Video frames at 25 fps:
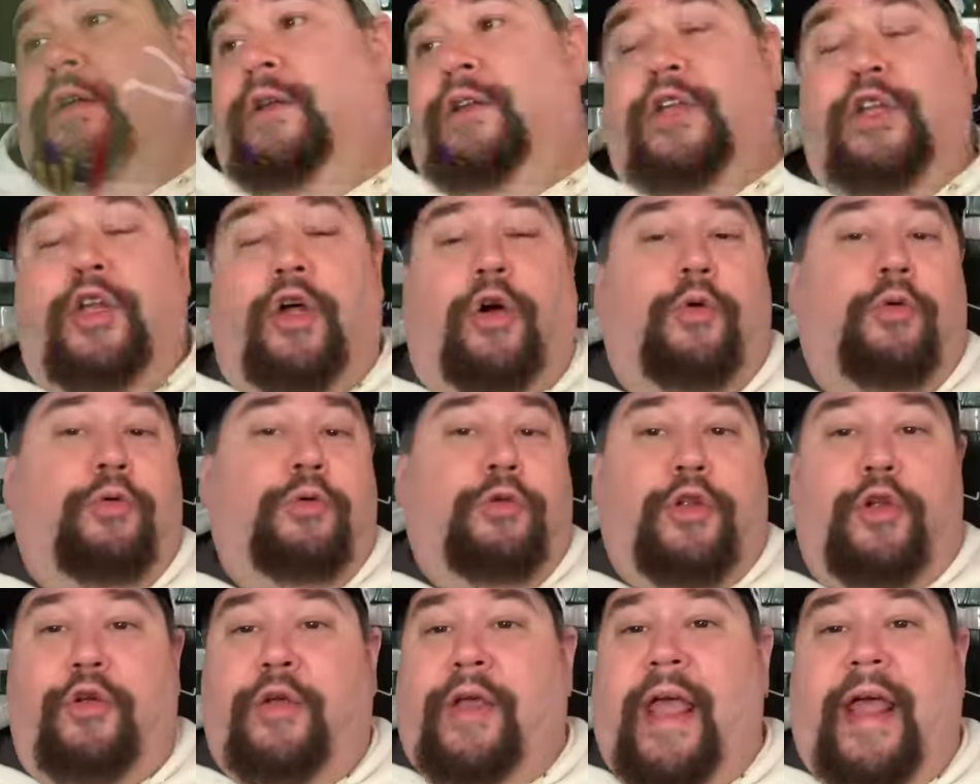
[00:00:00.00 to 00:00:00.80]
you know,
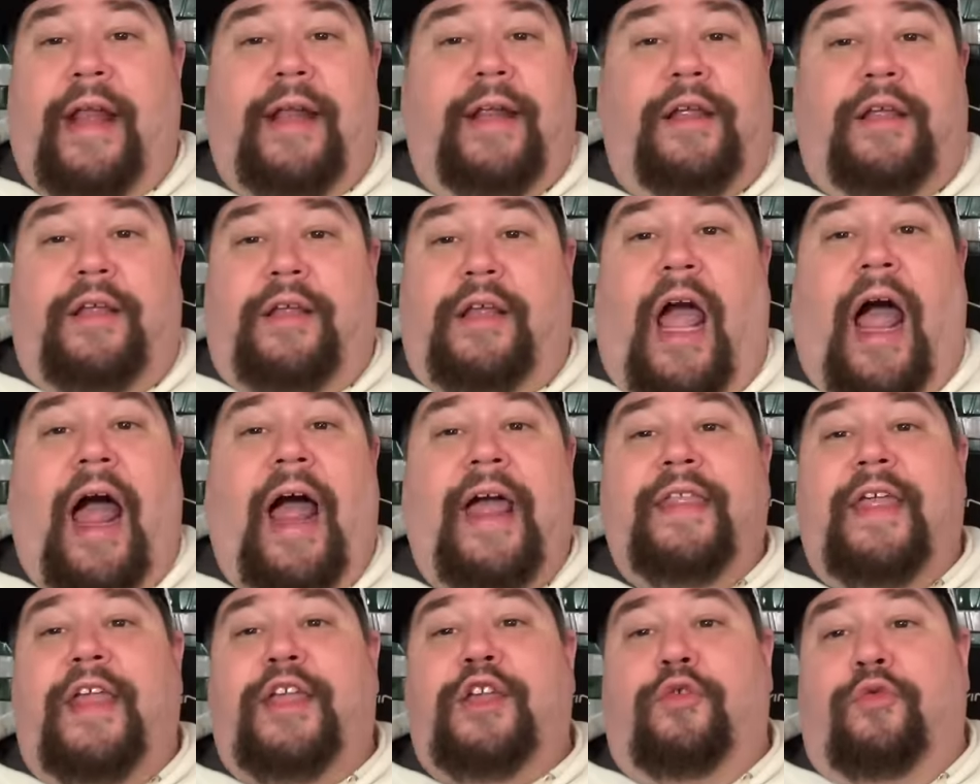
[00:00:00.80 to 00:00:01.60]
you get a guy
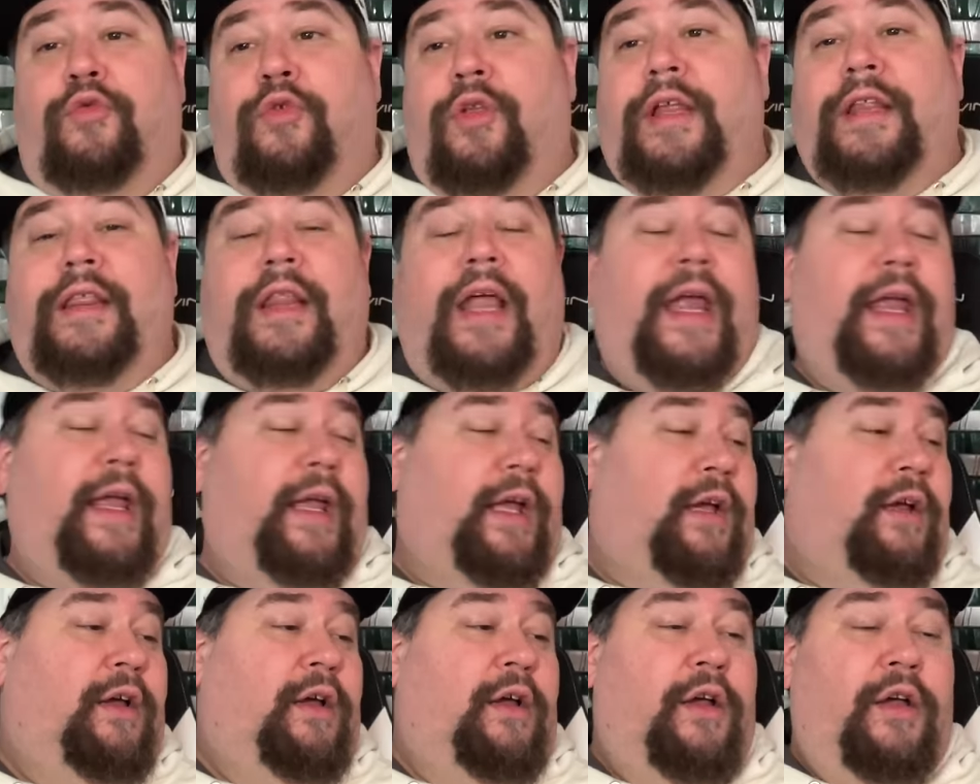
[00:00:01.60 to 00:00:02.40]
that you really like,